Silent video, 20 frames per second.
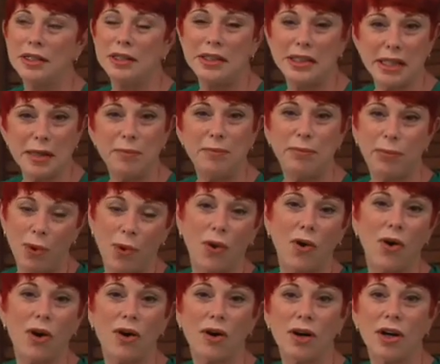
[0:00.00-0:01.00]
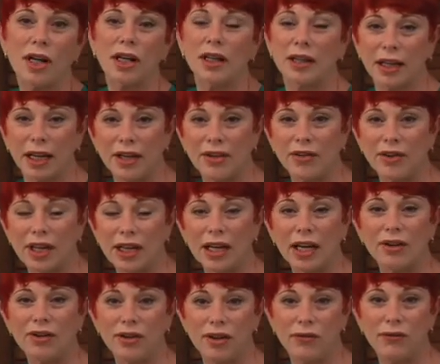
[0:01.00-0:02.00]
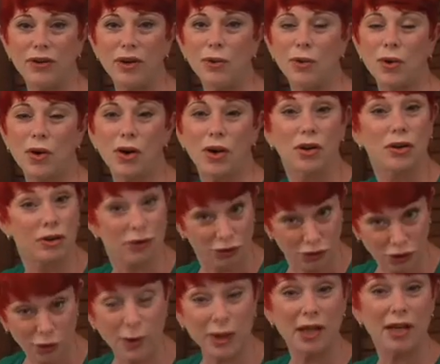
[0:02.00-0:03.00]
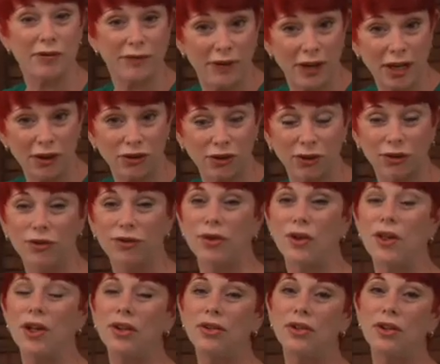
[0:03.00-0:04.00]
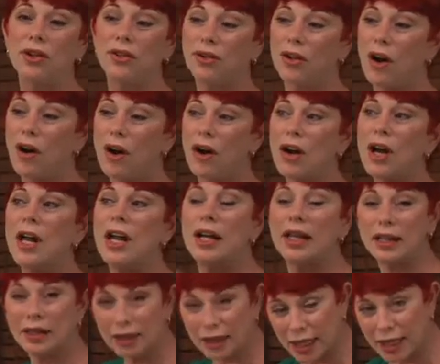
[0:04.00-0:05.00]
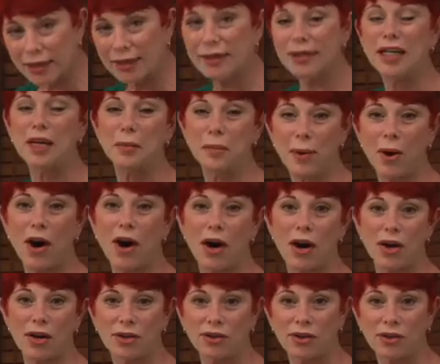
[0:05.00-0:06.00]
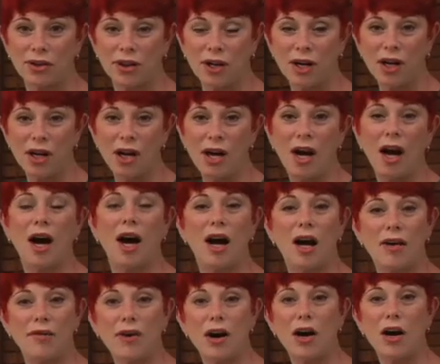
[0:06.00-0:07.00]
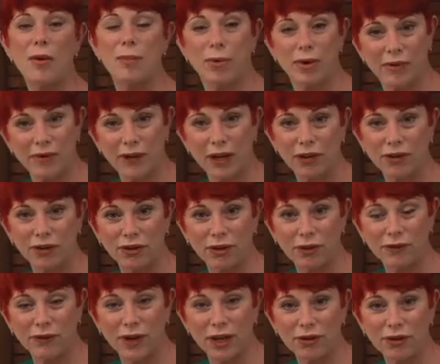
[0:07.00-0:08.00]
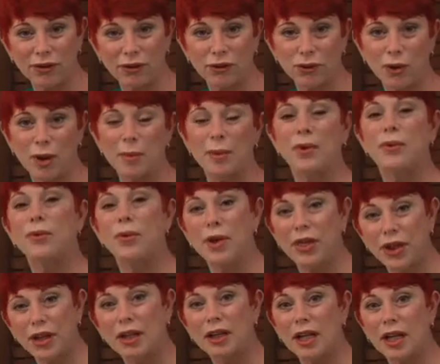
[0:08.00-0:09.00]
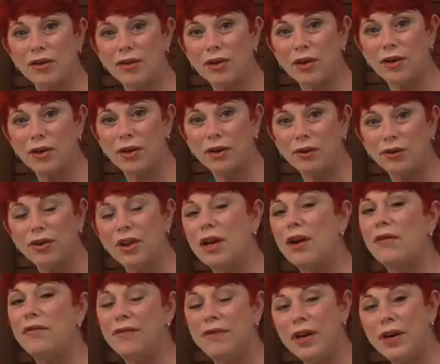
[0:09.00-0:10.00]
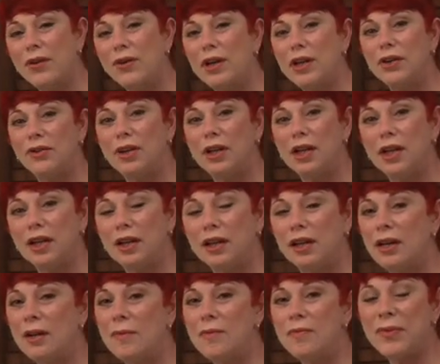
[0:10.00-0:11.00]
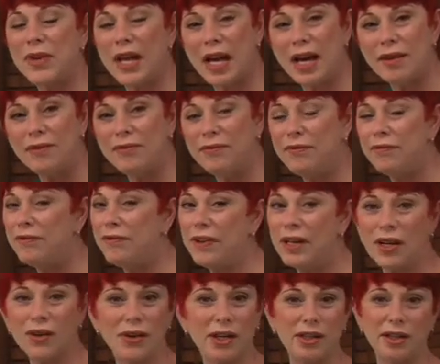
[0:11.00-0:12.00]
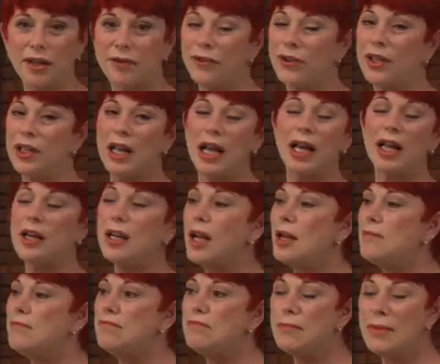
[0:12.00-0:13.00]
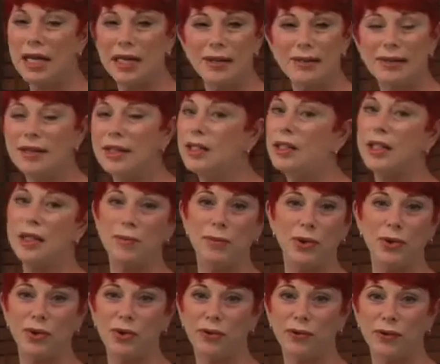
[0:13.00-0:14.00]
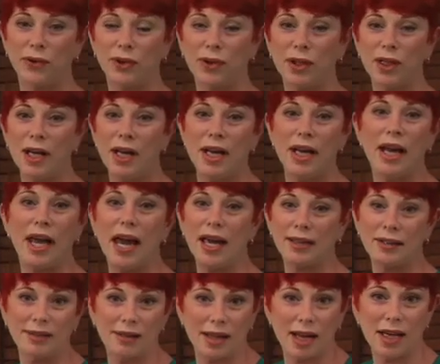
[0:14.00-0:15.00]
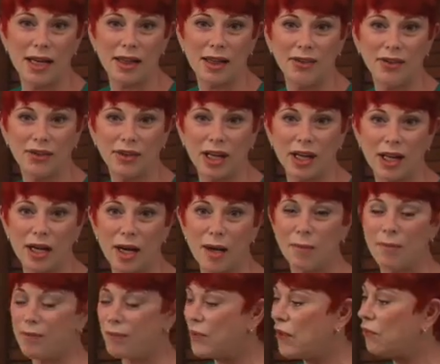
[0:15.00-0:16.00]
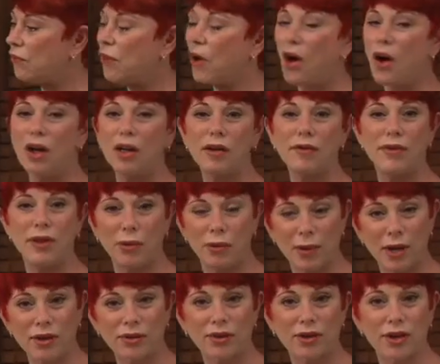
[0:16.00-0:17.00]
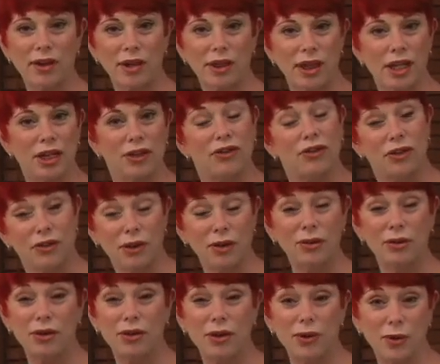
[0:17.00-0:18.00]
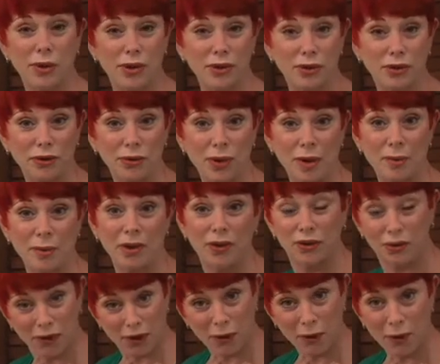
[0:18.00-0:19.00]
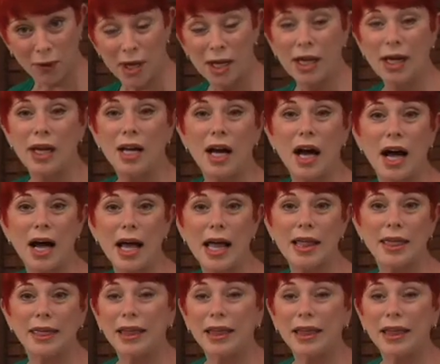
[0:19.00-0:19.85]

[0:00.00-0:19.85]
deep pore cleansing as if you were doing a facial. So this is our cleansing part of our professional facial treatment with the cleansing oils. They are very unique and very different and amazingly beautiful at setting the skin up for all of the rest of the things you're going to do in your treatment. So uh,